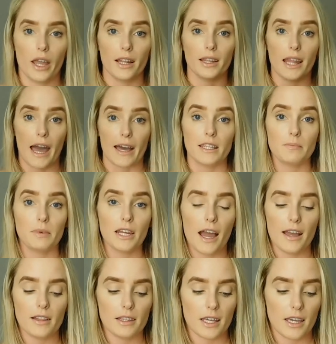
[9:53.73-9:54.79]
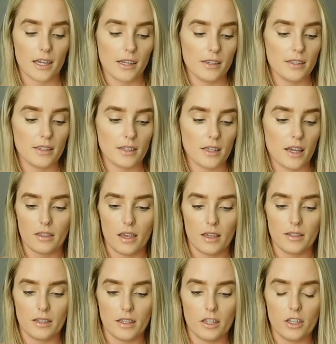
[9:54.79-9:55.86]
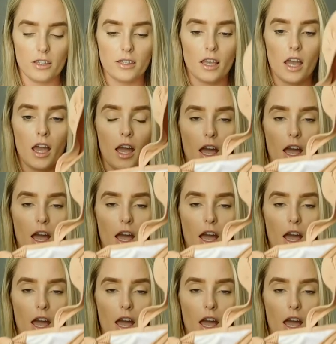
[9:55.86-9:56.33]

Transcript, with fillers: Okay, last but not least, this is